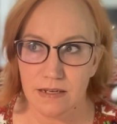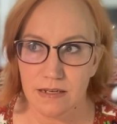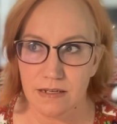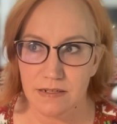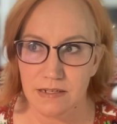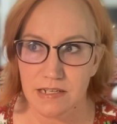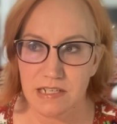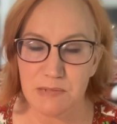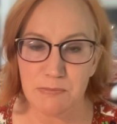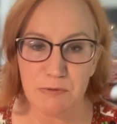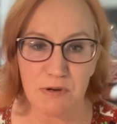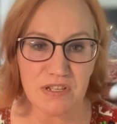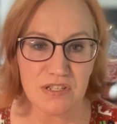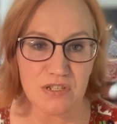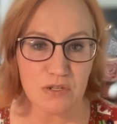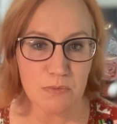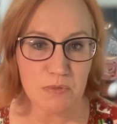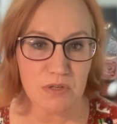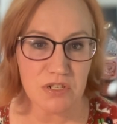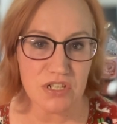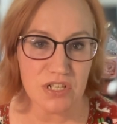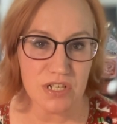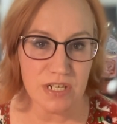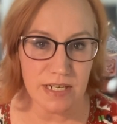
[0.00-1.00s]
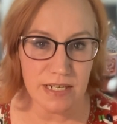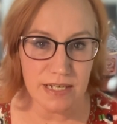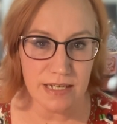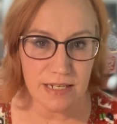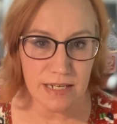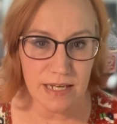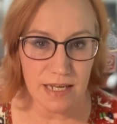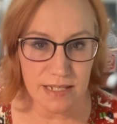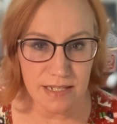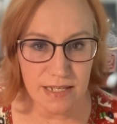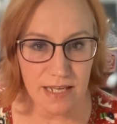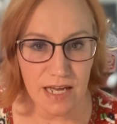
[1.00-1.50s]
Nespresso machine
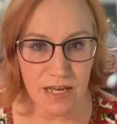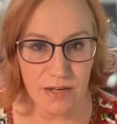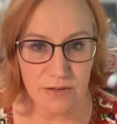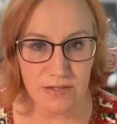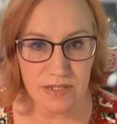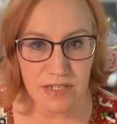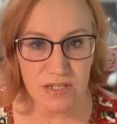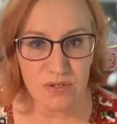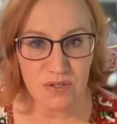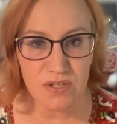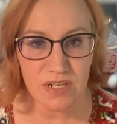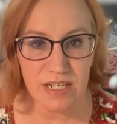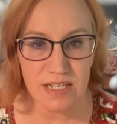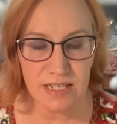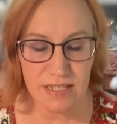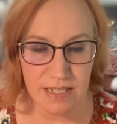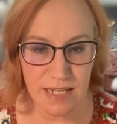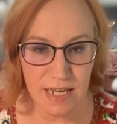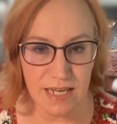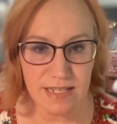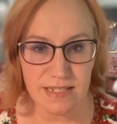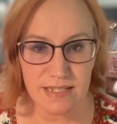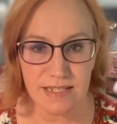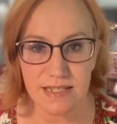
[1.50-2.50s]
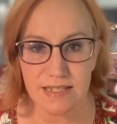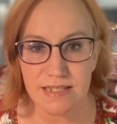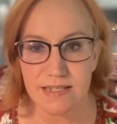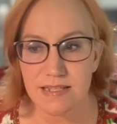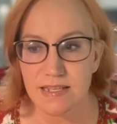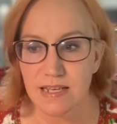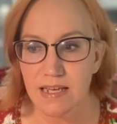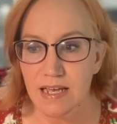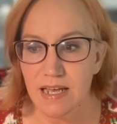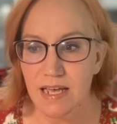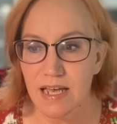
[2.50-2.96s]
at the house in Texas,